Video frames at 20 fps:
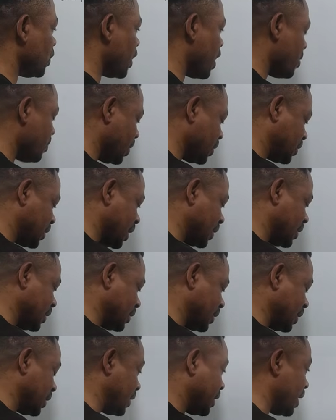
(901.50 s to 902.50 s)
let me take
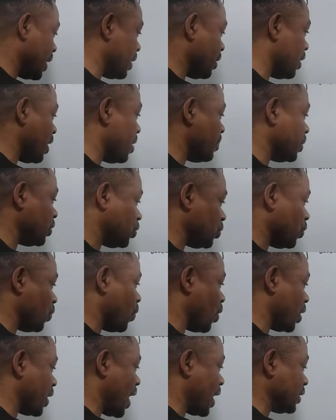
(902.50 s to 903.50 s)
it again. Let me do
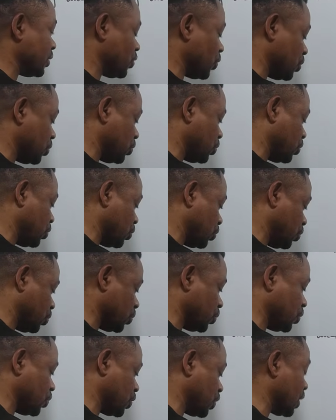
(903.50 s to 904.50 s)
what I told you to do
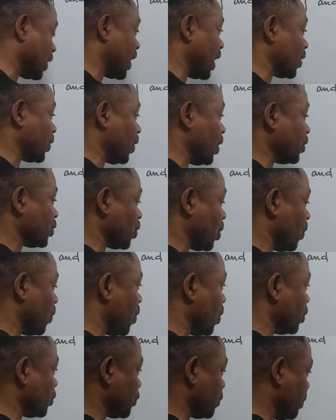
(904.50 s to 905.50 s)
using calculator
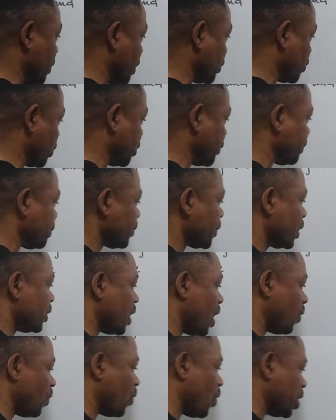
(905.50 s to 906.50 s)
what method.
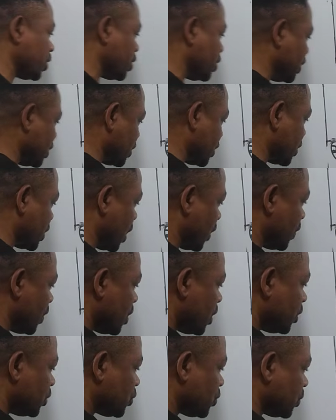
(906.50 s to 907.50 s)
Now watch this now.
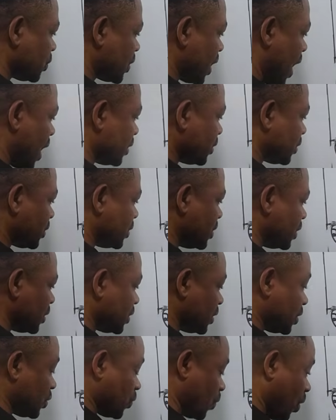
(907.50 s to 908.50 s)
2 times
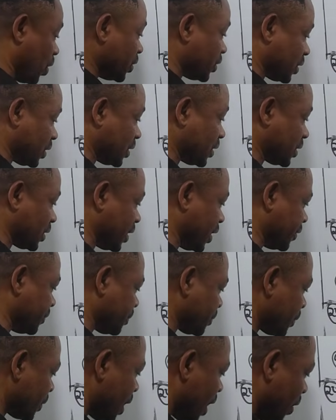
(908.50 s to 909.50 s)
this is what? 16.
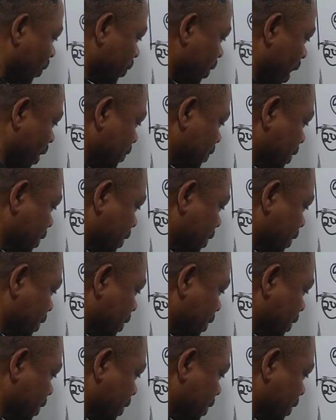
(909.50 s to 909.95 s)
I will now